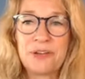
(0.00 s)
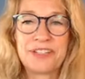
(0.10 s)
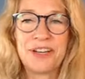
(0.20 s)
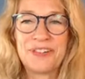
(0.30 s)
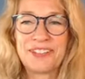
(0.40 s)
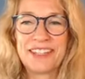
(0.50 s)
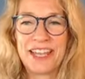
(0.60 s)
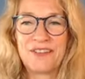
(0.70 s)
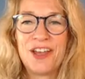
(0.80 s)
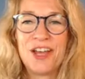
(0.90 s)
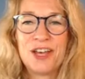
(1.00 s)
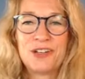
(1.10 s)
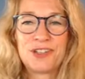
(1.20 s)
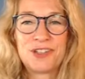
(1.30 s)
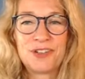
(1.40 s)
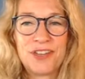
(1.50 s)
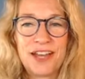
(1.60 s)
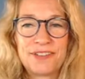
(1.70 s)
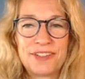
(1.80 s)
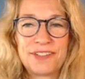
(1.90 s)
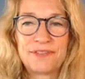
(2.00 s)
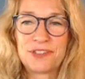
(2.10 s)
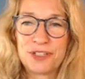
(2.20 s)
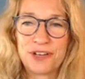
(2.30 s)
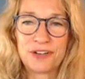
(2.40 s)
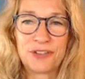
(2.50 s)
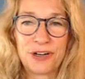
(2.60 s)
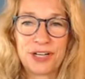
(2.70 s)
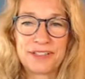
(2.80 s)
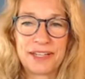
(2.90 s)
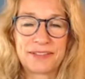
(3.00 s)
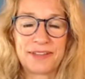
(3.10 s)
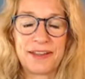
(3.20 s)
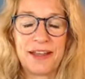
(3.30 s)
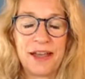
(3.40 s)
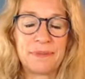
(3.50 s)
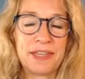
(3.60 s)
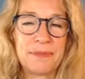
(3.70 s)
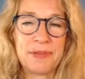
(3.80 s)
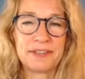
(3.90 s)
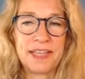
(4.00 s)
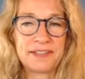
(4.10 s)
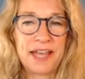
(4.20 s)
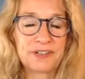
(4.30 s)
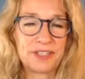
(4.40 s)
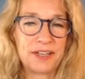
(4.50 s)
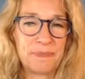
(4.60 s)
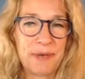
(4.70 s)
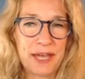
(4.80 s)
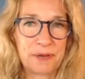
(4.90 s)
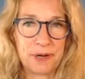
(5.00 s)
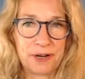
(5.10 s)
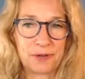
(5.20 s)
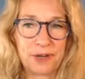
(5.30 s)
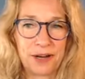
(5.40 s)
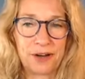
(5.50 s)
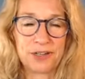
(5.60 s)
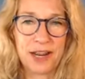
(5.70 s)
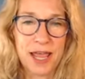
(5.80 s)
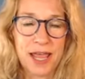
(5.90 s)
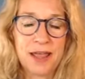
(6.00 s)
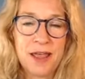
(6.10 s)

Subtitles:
Someone said they have 2,236 emails. That's actually not bad compared to what I heard today.